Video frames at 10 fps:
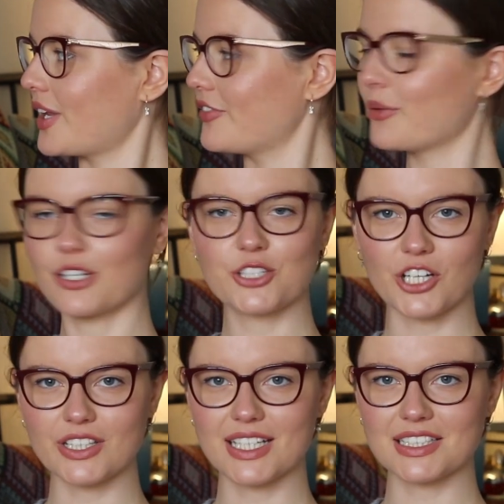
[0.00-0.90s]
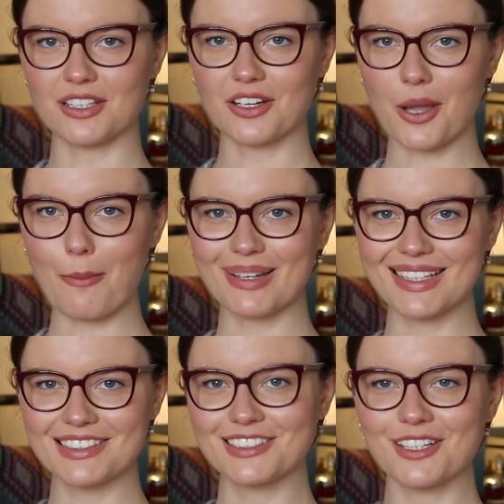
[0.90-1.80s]
If you want to join the knit along,
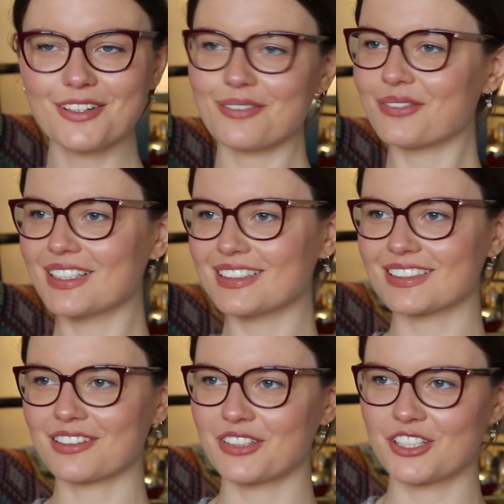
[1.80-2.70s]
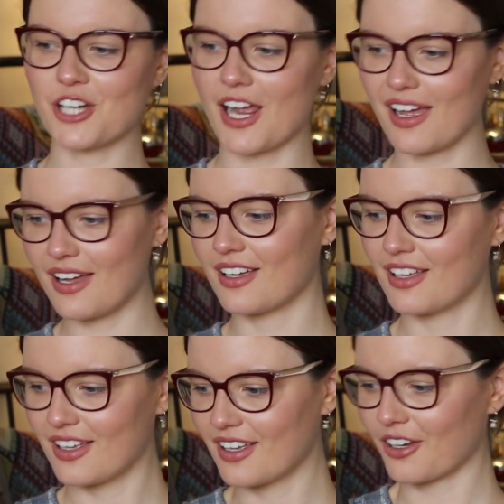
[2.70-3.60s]
please do. Please come and share
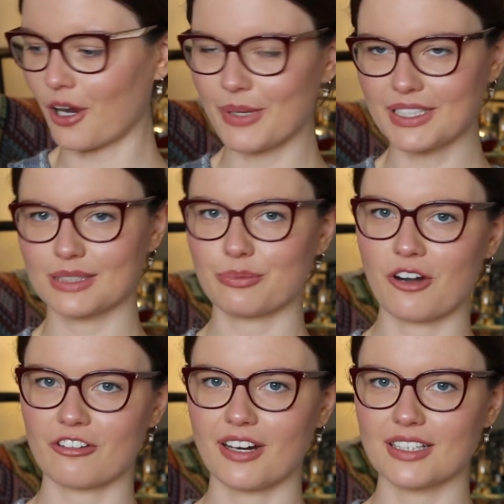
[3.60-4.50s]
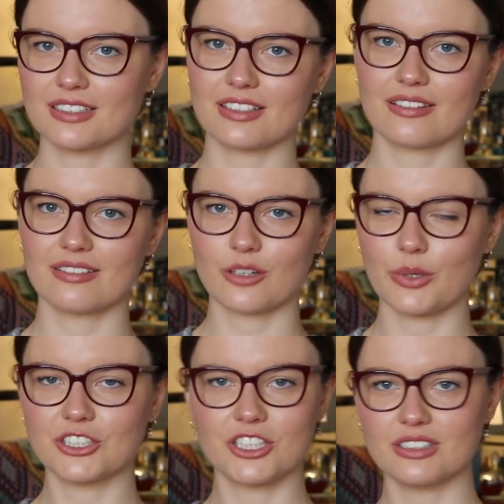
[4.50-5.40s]
comments, progress,
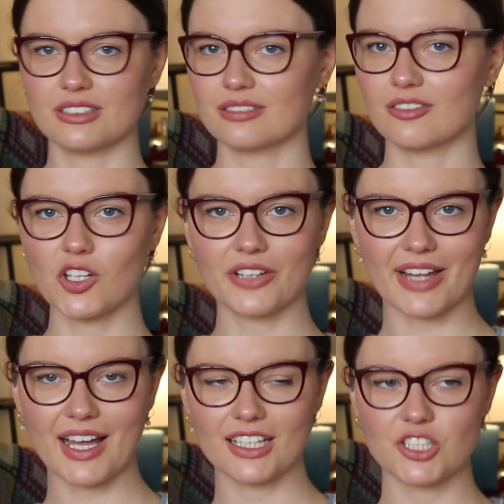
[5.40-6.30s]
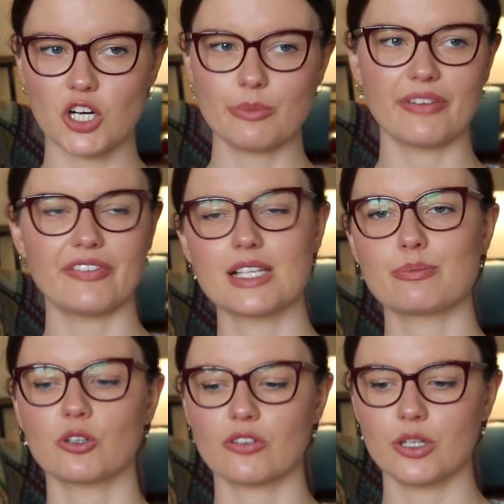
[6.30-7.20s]
questions, all of that. Join my
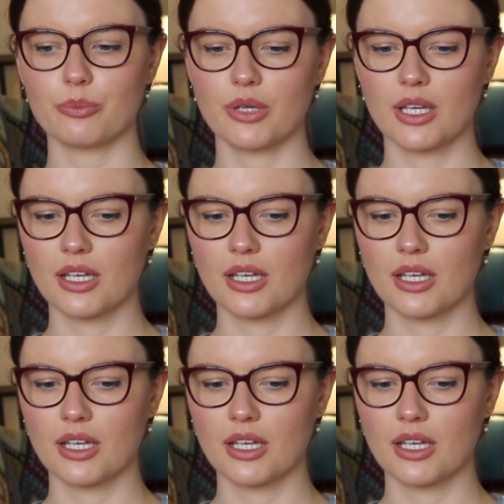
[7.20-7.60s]
Facebook group,